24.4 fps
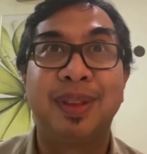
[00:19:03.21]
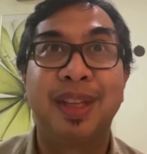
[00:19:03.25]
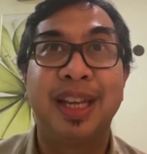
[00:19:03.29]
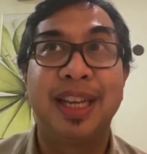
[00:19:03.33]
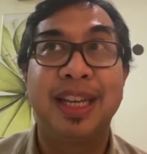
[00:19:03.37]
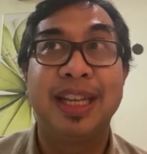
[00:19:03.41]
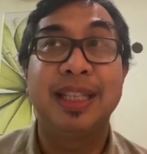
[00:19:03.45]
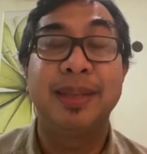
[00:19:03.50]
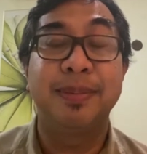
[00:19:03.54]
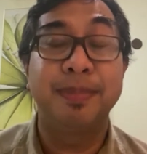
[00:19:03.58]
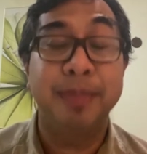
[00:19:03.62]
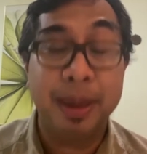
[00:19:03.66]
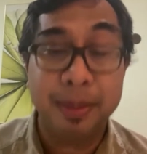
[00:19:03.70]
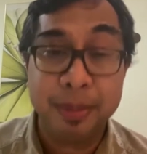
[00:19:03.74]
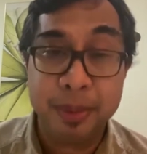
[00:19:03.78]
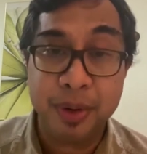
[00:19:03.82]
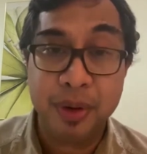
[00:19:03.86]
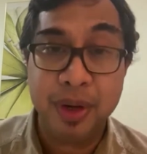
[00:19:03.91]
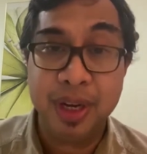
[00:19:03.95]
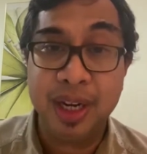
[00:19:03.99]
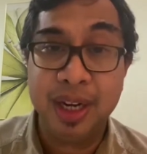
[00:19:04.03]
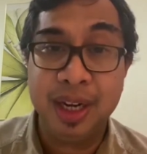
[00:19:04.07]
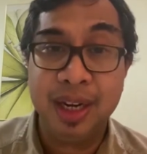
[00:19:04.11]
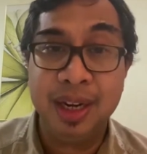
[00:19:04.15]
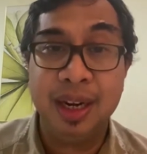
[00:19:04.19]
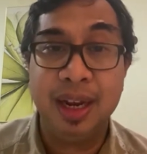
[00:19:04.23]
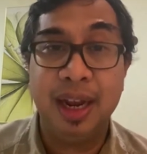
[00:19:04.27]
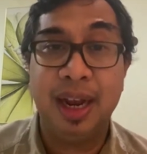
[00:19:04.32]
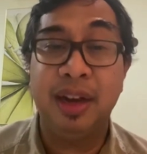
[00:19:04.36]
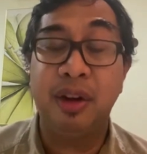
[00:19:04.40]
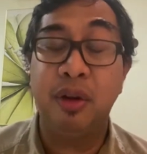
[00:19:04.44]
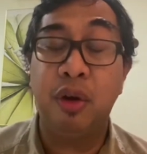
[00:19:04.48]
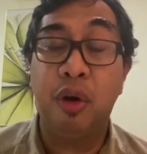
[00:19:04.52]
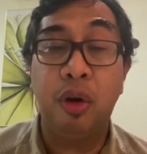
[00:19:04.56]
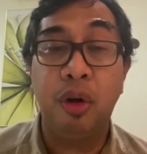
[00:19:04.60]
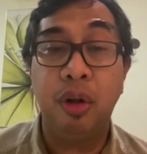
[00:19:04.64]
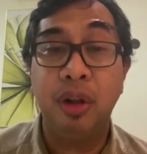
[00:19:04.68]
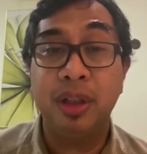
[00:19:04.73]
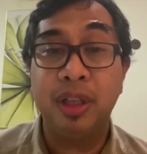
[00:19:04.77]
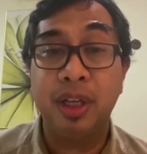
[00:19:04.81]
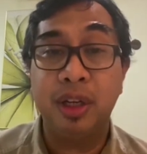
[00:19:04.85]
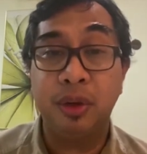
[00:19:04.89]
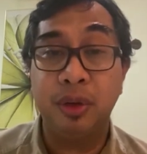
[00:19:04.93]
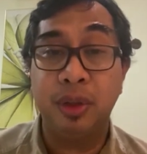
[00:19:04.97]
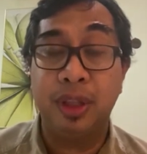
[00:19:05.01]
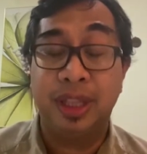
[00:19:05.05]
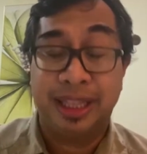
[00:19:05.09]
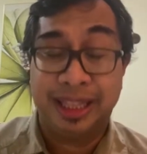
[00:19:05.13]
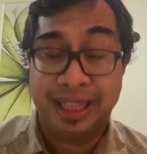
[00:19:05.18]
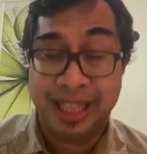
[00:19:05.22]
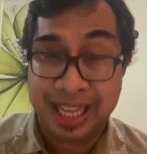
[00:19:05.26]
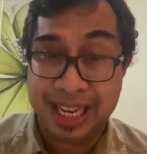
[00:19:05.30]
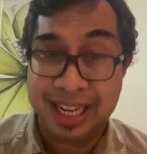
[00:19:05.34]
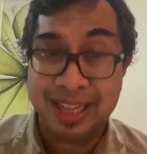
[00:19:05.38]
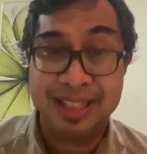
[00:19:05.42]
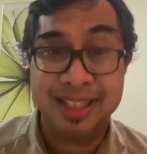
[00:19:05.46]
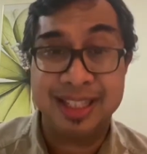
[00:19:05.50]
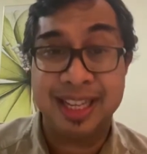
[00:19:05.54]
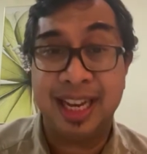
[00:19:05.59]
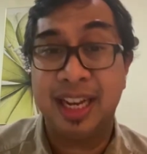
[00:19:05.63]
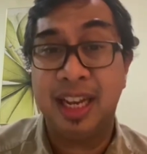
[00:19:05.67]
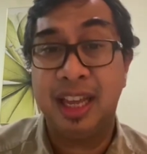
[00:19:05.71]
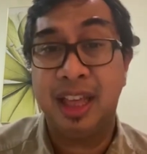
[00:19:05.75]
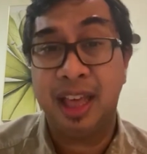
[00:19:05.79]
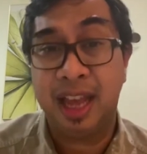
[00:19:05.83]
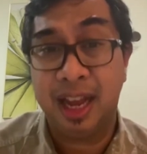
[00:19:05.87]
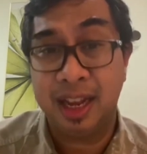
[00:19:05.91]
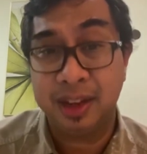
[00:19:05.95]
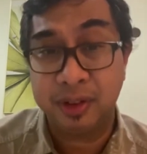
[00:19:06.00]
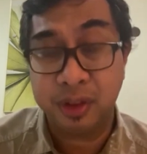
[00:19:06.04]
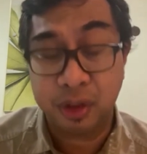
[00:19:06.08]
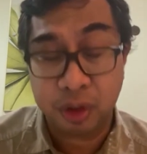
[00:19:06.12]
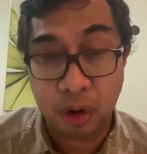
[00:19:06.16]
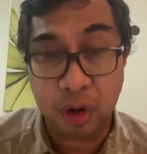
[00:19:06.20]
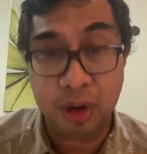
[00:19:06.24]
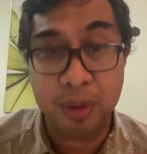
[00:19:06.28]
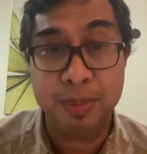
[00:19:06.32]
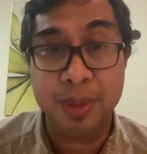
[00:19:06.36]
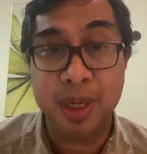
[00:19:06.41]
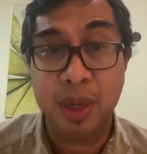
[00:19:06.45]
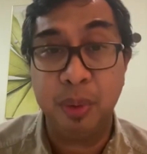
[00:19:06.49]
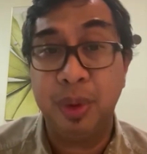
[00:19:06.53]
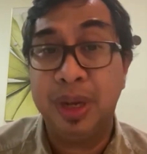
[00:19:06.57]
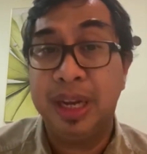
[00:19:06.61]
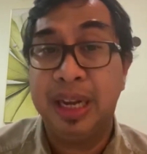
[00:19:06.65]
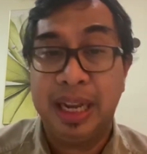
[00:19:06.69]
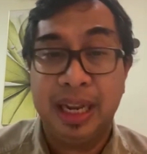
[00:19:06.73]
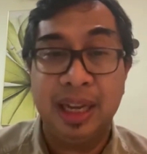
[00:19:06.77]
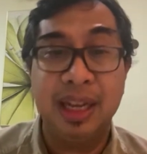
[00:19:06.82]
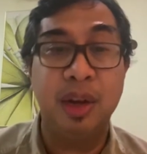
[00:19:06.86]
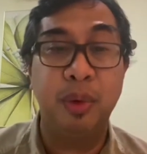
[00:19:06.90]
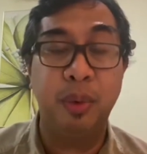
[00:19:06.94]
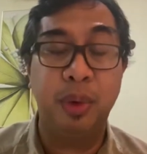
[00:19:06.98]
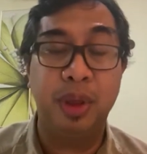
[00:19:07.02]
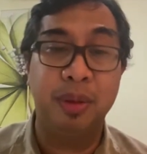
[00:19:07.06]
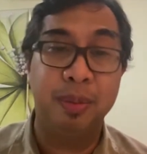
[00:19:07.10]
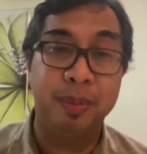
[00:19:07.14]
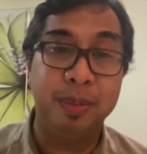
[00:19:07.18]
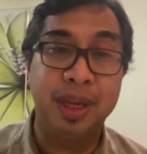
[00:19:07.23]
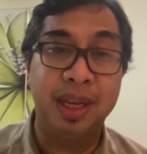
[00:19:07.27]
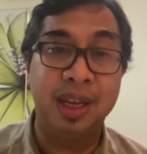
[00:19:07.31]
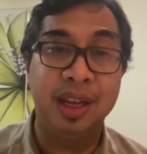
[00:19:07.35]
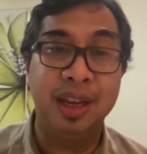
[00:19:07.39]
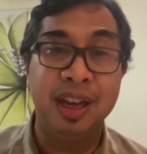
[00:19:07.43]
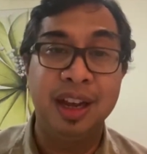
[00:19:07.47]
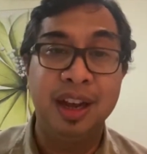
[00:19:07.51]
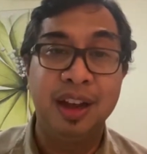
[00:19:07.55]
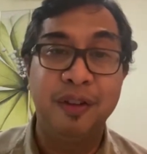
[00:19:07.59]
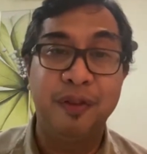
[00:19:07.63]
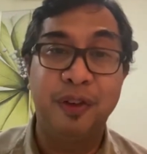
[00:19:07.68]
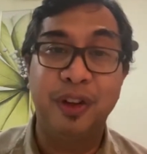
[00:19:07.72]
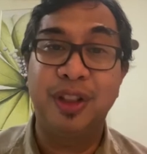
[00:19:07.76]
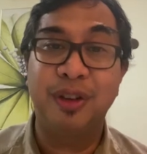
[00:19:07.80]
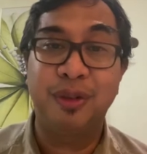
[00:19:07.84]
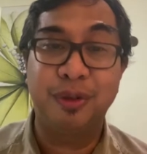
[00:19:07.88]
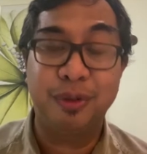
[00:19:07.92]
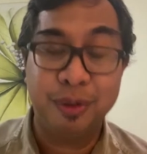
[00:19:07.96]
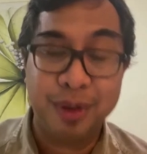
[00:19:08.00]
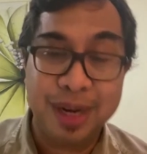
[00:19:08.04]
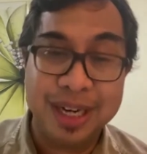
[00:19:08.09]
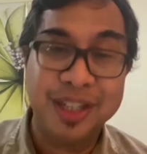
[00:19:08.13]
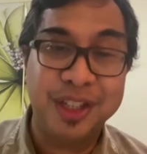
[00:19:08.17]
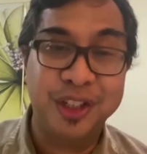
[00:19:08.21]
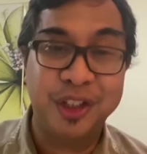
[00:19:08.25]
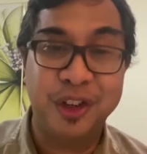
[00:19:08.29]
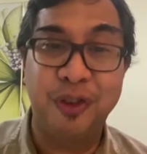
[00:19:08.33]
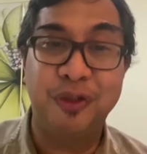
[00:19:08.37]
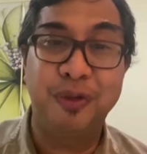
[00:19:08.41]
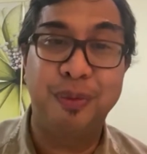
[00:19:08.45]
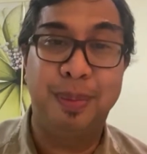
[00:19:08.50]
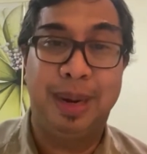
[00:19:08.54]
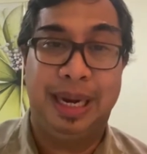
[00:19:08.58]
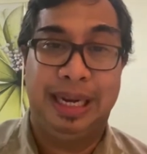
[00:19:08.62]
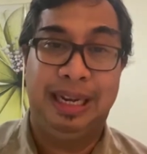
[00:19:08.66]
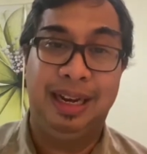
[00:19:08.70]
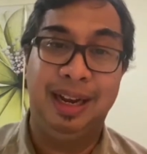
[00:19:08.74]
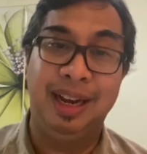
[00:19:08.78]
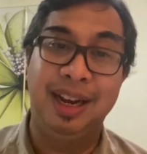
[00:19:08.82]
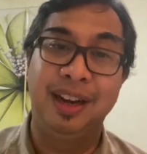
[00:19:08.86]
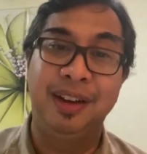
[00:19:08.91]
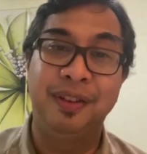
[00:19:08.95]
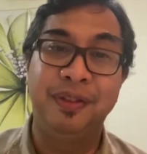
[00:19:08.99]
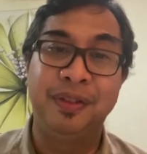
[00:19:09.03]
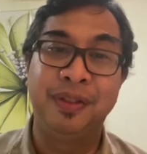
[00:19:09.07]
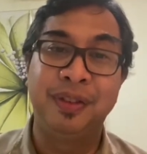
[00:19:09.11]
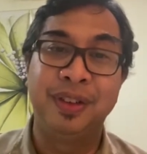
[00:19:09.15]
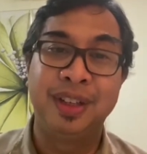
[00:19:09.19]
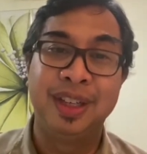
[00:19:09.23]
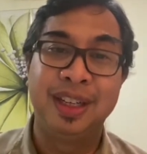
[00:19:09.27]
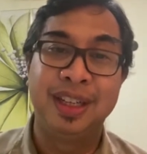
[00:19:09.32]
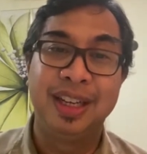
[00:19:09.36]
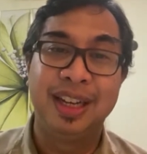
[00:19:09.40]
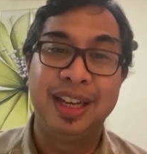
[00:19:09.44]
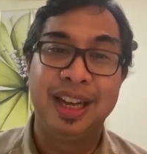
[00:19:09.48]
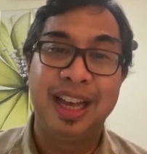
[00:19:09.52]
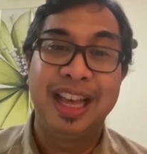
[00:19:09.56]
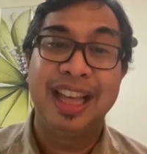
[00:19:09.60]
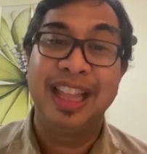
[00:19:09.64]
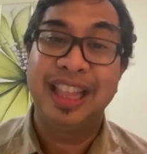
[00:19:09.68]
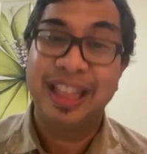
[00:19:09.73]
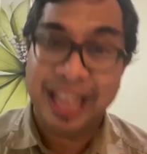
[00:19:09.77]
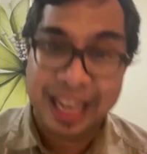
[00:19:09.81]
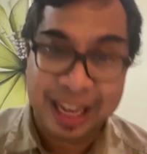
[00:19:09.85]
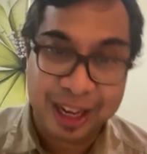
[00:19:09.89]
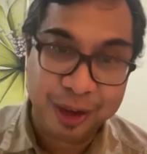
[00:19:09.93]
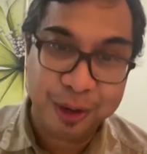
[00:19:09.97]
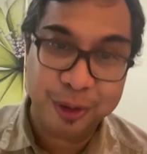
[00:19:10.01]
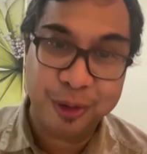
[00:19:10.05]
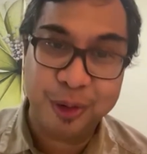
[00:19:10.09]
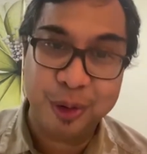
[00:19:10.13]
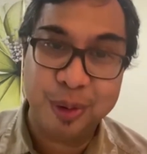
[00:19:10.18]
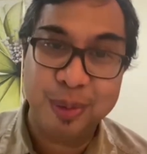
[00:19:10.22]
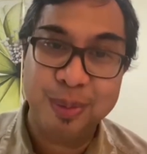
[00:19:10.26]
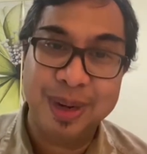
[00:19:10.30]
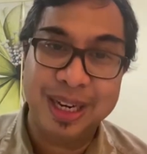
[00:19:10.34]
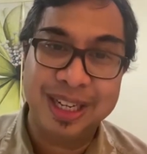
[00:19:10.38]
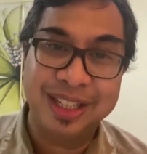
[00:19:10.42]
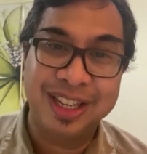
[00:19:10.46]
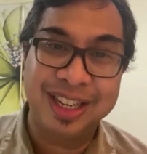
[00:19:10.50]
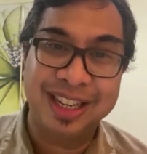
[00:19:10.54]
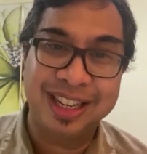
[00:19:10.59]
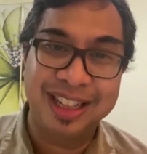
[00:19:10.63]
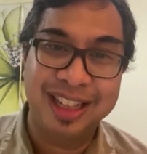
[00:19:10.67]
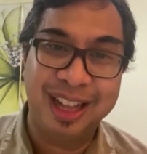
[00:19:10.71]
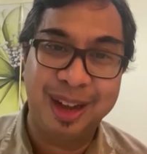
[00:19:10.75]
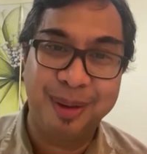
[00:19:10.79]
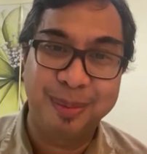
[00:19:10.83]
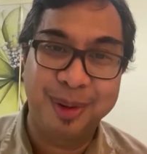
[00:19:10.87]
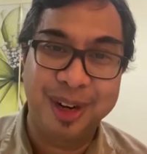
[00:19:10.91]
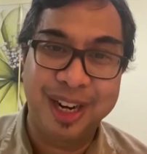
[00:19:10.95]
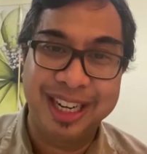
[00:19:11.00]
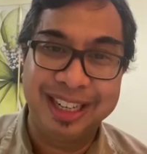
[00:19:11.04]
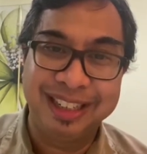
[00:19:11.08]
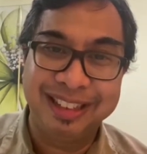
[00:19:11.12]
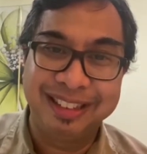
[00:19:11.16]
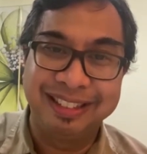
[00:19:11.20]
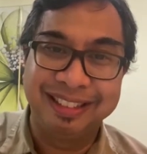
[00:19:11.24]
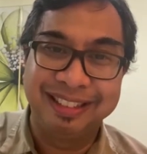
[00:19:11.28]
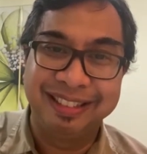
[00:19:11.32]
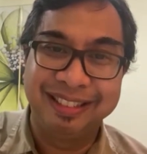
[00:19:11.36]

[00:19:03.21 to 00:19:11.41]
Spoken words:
his memory and all the good things that he has taught me will linger with me for the rest of my life. Thank you so much, Uncle Amran.